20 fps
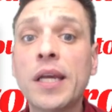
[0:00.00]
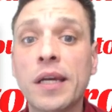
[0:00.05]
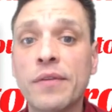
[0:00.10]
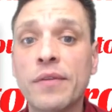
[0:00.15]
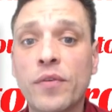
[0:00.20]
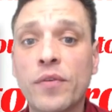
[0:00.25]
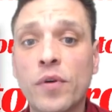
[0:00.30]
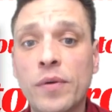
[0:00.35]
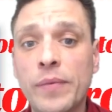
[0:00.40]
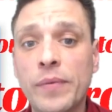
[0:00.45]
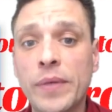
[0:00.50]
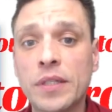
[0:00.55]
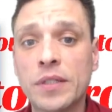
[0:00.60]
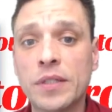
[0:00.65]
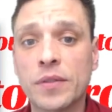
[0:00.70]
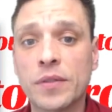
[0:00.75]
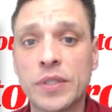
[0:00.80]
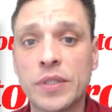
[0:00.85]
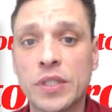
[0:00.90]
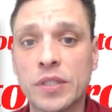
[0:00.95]
it for me,
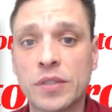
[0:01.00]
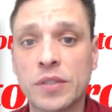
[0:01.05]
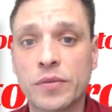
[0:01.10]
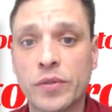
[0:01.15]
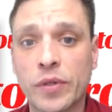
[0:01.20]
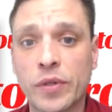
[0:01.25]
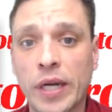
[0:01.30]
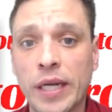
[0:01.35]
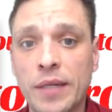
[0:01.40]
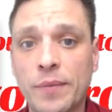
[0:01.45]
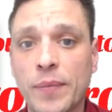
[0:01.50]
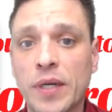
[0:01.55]
so which is great.